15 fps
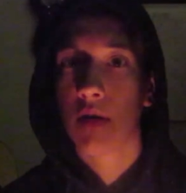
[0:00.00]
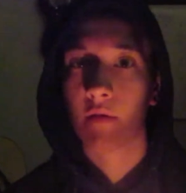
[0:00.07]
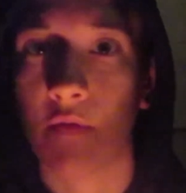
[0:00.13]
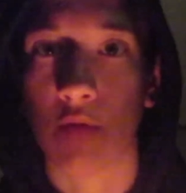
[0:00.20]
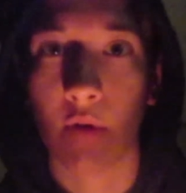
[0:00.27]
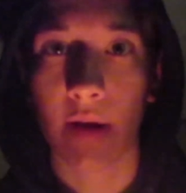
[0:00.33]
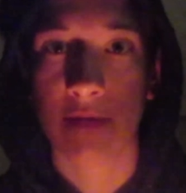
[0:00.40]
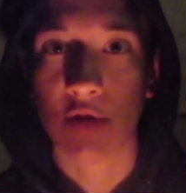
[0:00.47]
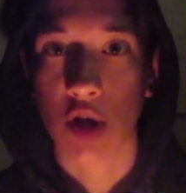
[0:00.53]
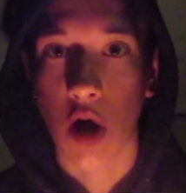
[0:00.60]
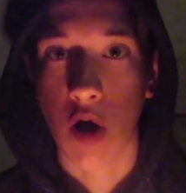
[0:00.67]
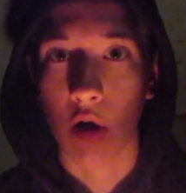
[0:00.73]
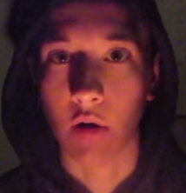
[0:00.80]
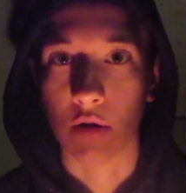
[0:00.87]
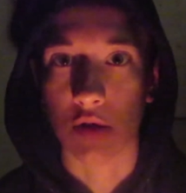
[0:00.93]
free of
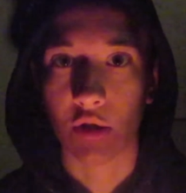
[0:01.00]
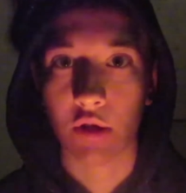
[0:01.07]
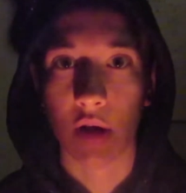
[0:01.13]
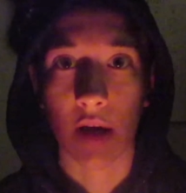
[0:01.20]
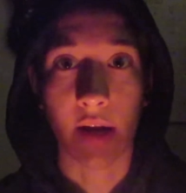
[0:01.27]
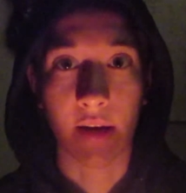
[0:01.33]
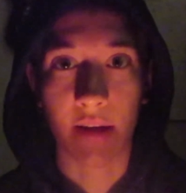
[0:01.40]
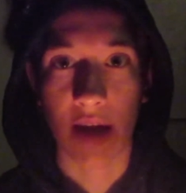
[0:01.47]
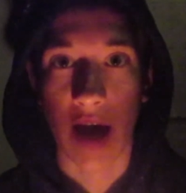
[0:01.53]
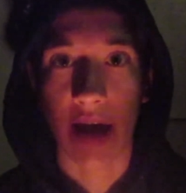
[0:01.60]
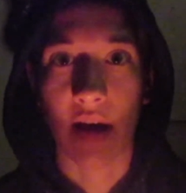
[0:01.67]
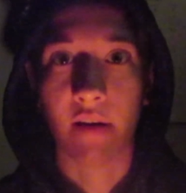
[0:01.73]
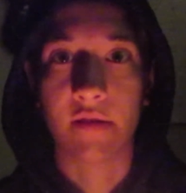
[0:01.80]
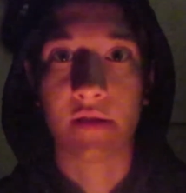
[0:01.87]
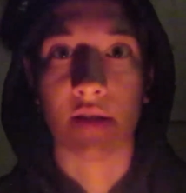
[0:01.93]
charge in
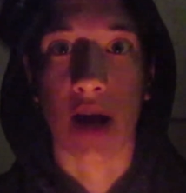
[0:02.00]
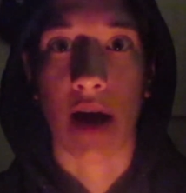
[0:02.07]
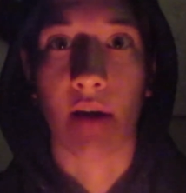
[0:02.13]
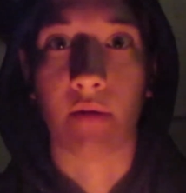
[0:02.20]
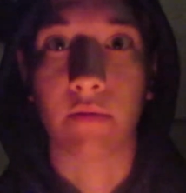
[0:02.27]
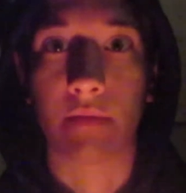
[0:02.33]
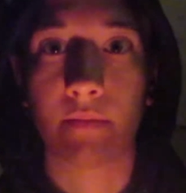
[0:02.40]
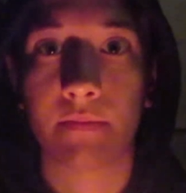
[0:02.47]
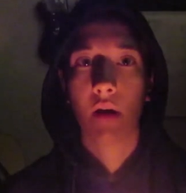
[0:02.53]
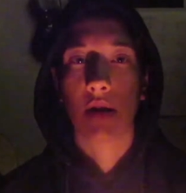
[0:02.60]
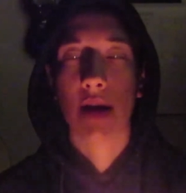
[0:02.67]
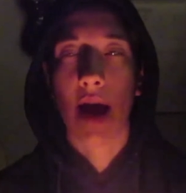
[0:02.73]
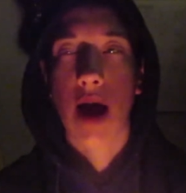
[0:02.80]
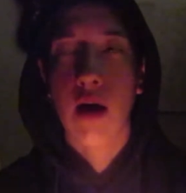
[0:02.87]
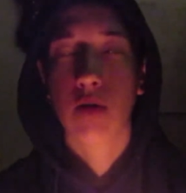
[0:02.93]
Chaos Town.
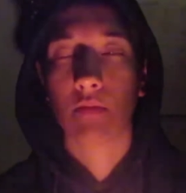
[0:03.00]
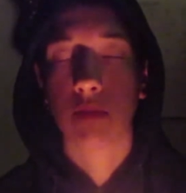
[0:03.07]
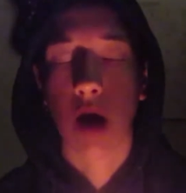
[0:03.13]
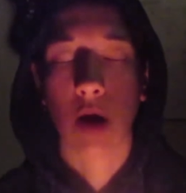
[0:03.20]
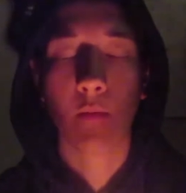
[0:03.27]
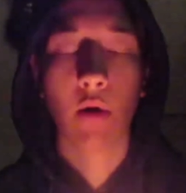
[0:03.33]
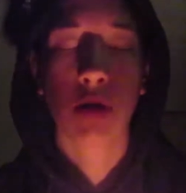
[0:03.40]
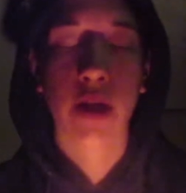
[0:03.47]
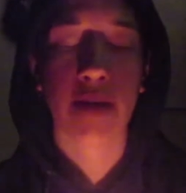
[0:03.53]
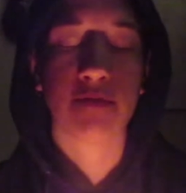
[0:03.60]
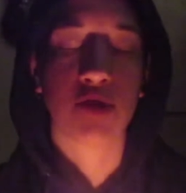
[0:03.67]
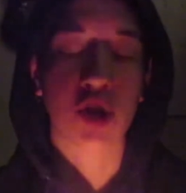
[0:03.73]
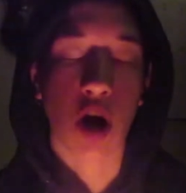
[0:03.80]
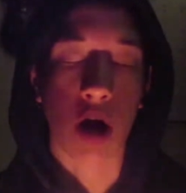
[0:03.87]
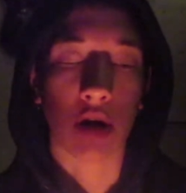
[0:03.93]
Now, I will give
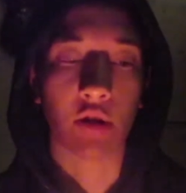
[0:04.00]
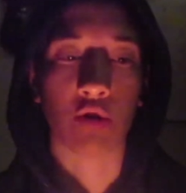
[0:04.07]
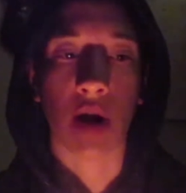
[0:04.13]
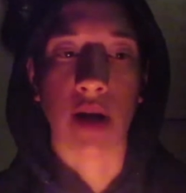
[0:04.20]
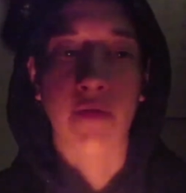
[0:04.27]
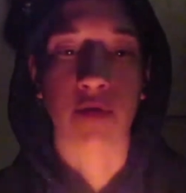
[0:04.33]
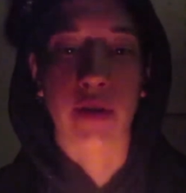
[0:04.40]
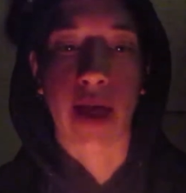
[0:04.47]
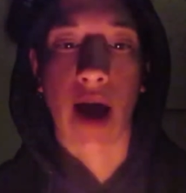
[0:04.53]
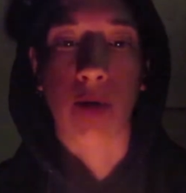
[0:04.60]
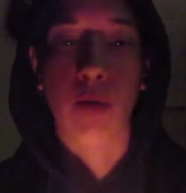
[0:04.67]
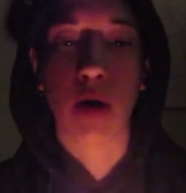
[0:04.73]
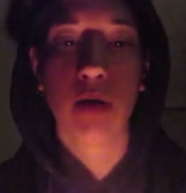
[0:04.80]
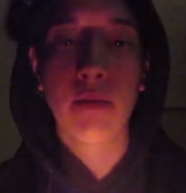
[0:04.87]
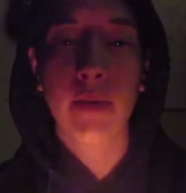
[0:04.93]
John credit for that
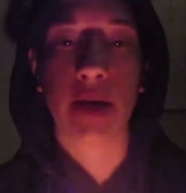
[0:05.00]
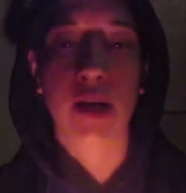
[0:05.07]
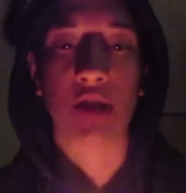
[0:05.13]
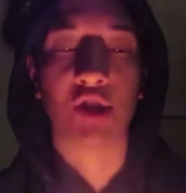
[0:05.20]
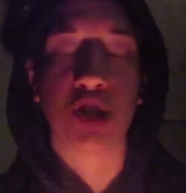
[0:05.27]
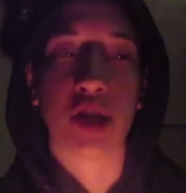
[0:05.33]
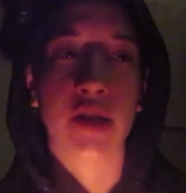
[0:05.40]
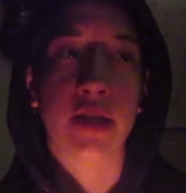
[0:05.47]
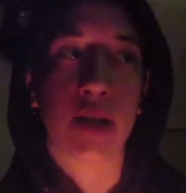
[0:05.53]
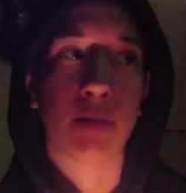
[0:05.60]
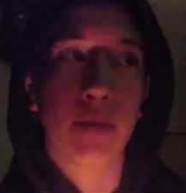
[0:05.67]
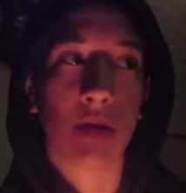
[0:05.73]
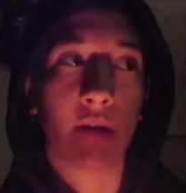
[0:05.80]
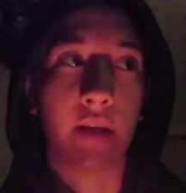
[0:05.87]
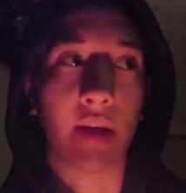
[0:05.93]
one, because she did
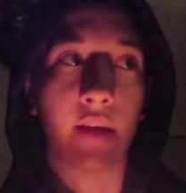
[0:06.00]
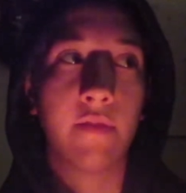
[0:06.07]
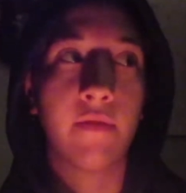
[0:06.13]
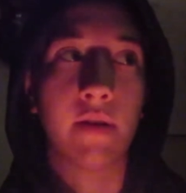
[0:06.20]
believe